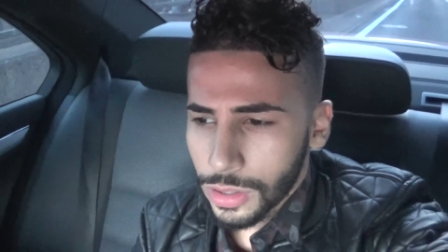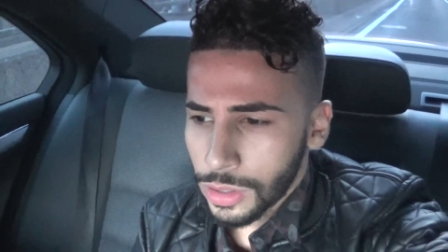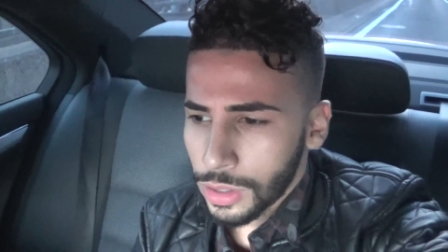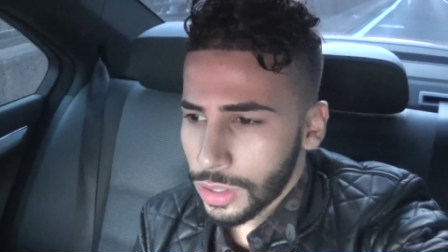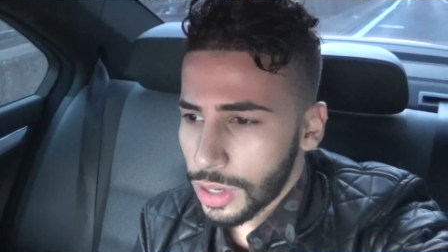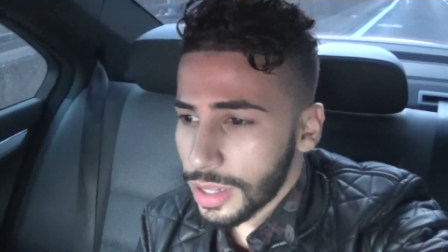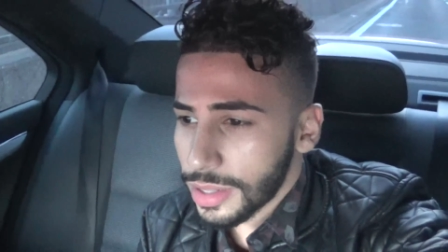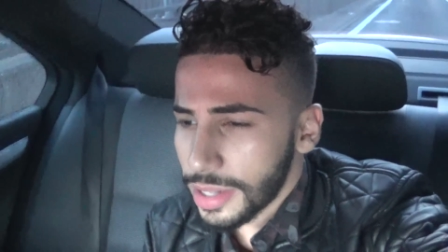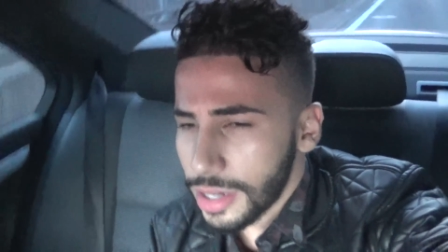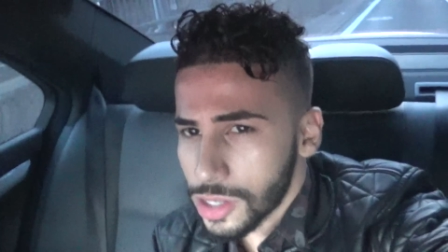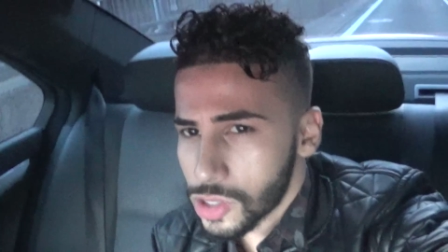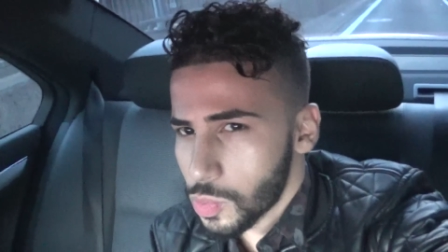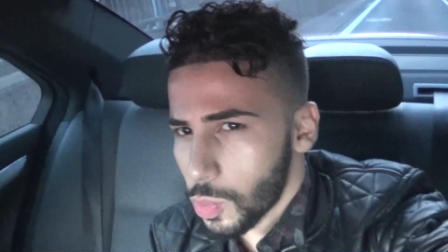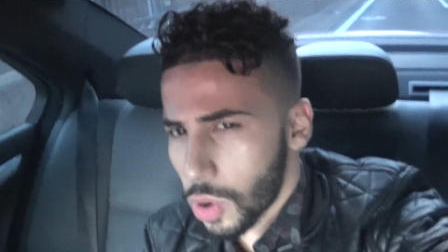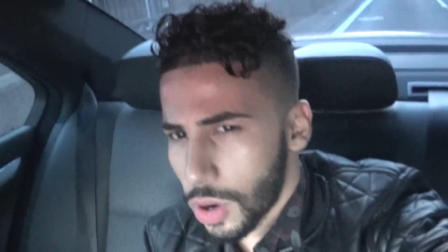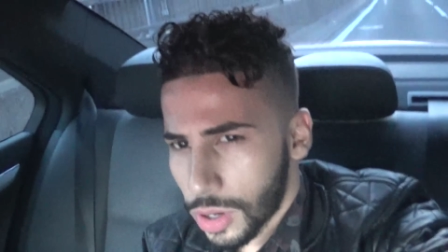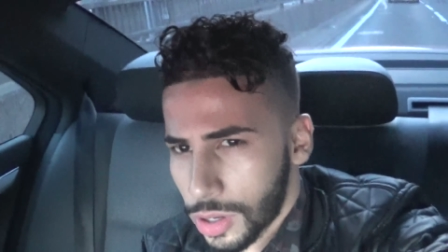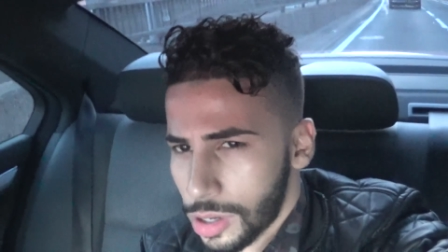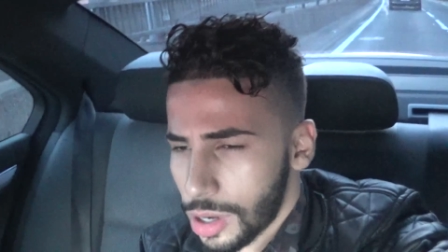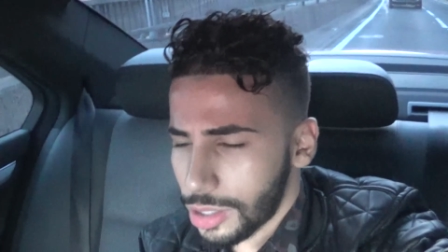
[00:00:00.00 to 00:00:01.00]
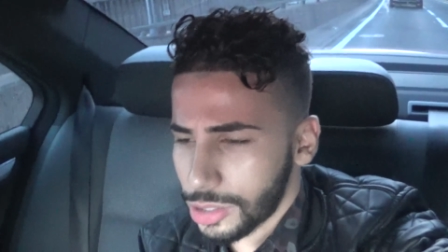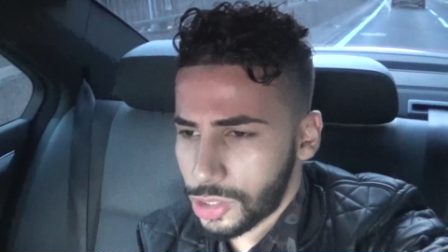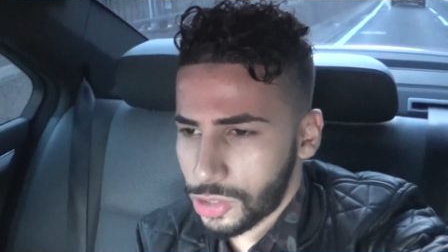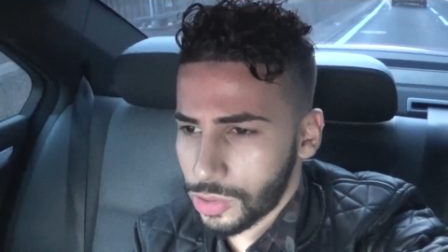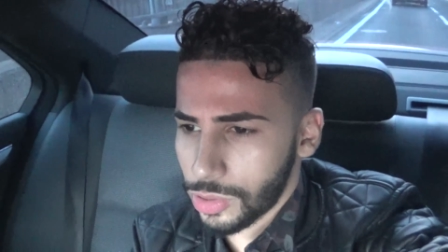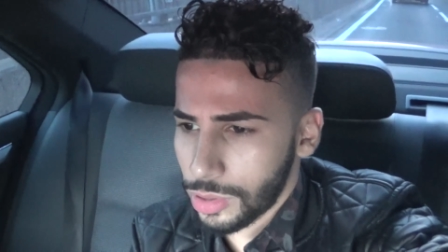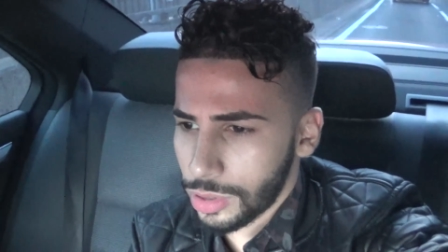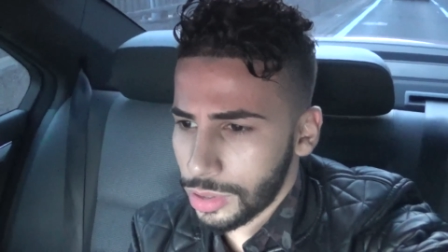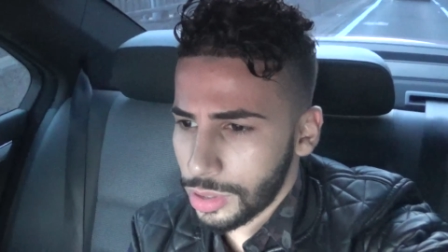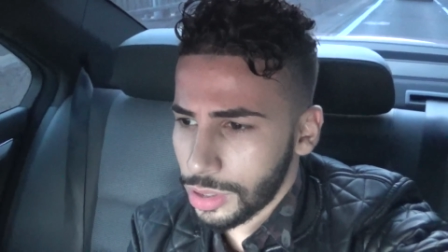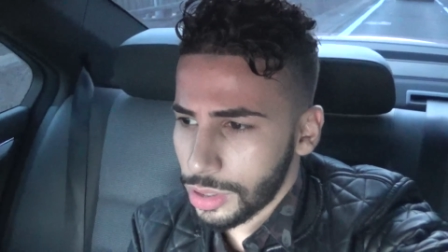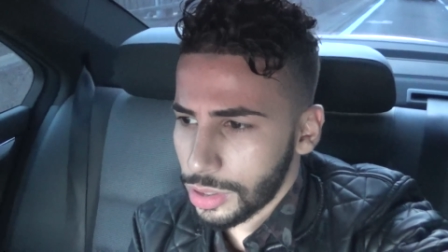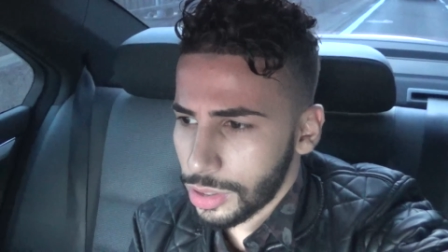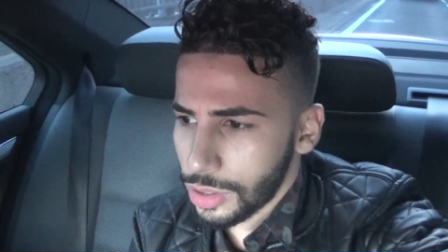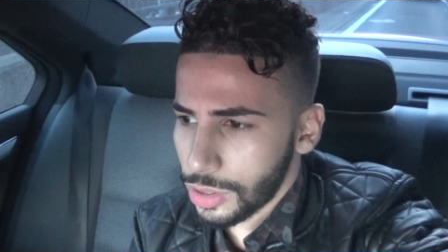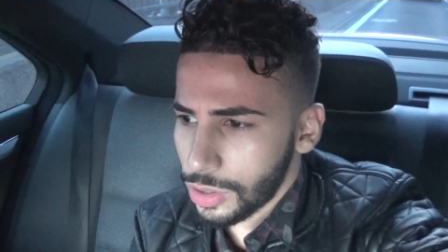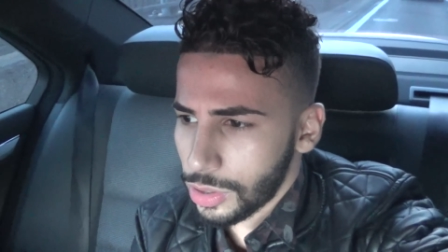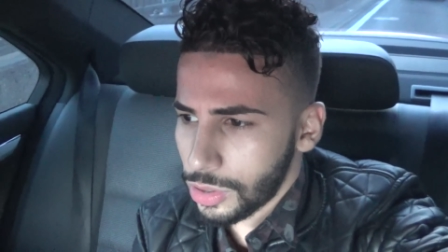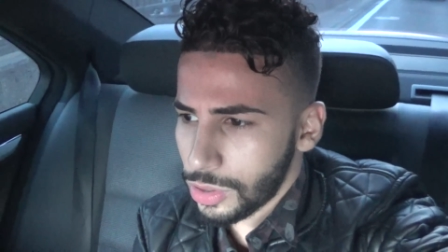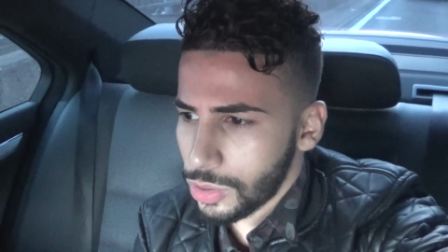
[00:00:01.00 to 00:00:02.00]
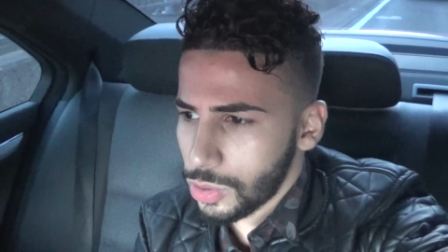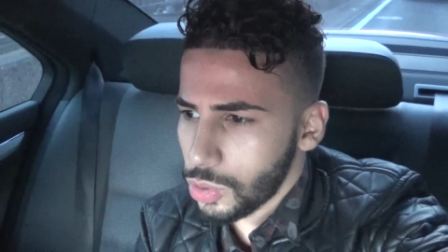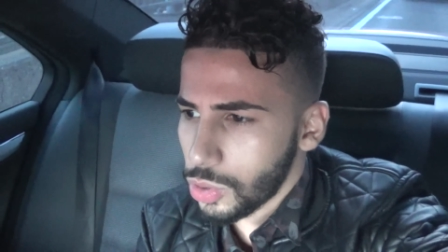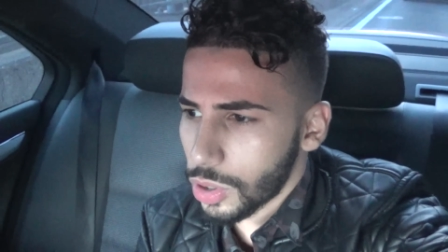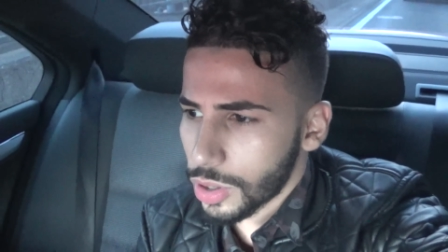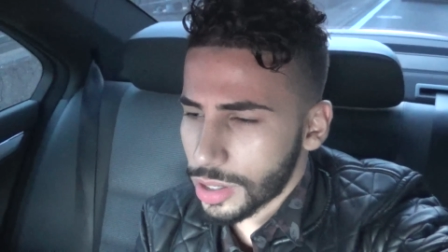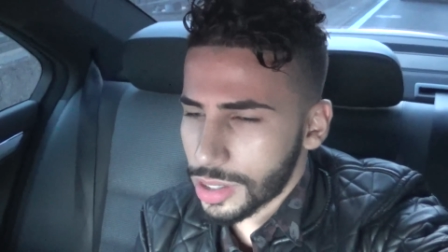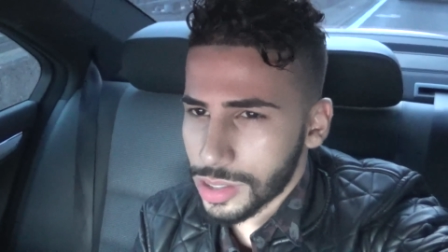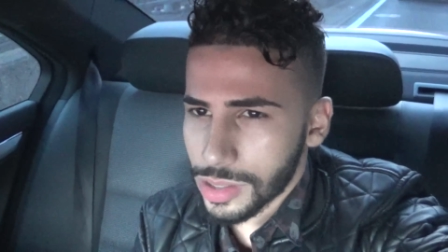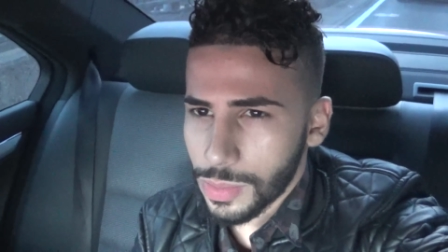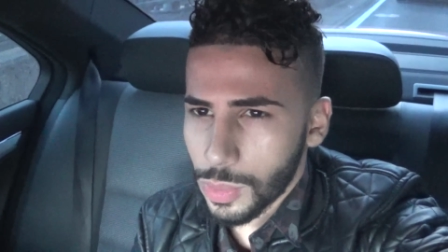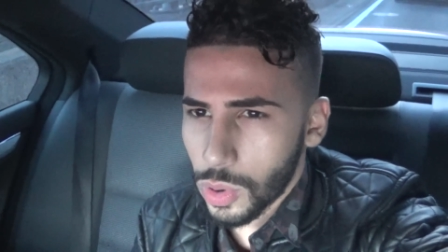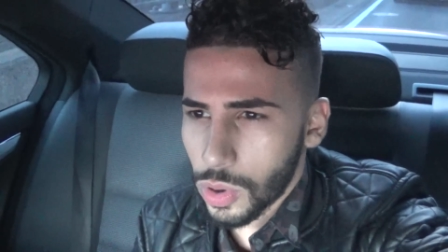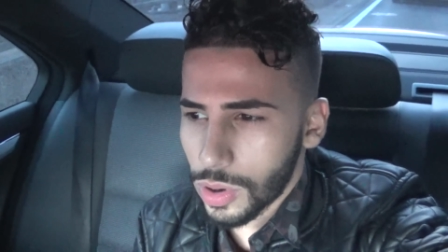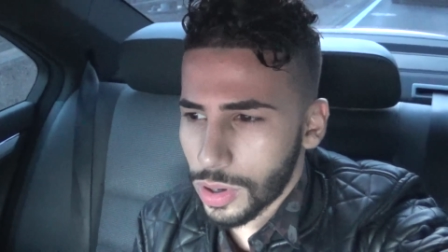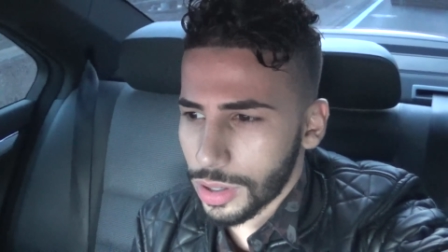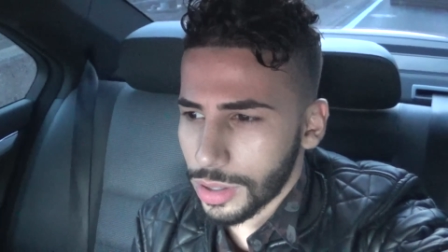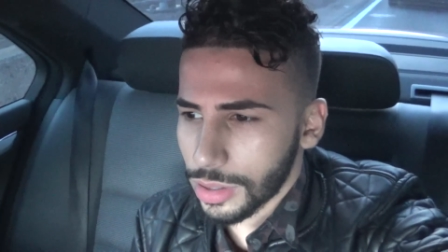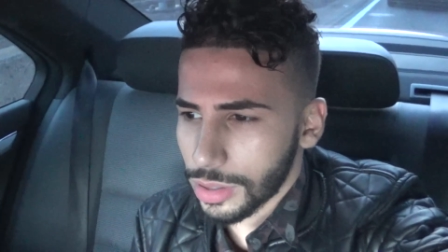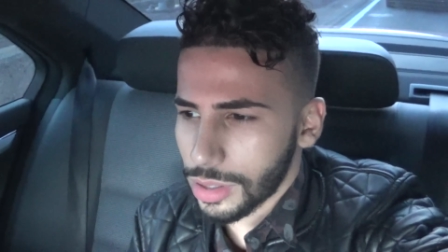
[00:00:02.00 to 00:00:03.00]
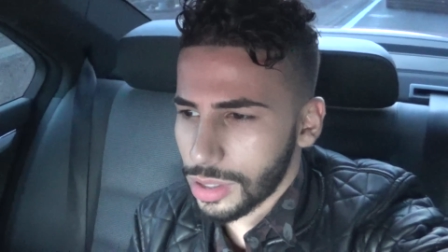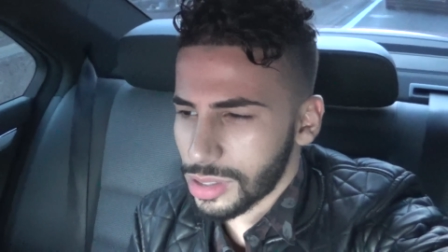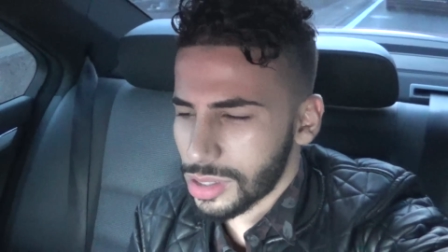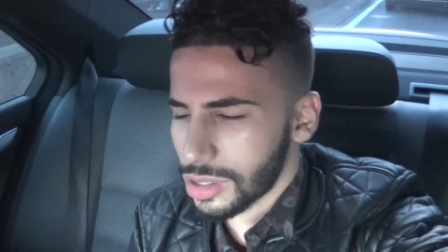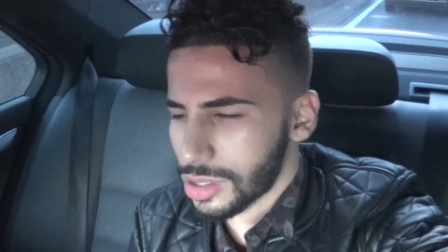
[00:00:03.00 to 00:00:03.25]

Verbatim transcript: London is more cultural New York is more it's,